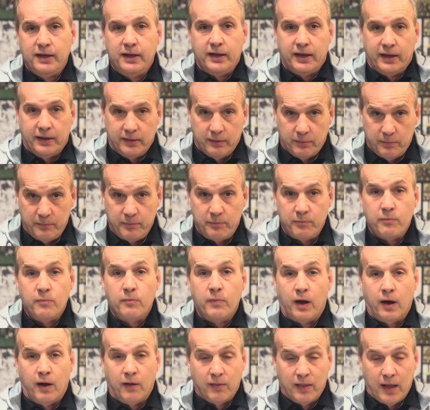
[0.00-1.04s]
and the
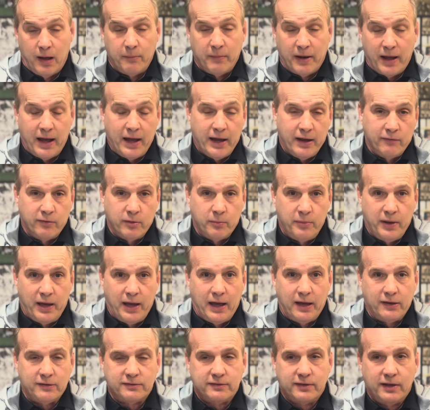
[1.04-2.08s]
alumni of the
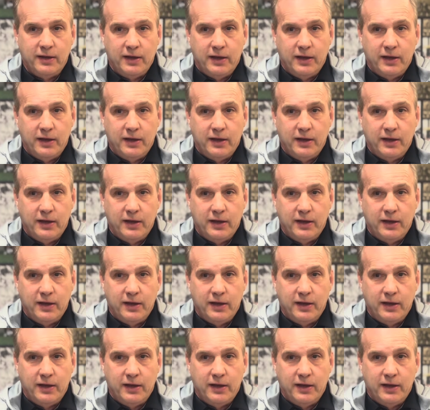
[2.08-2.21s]
past.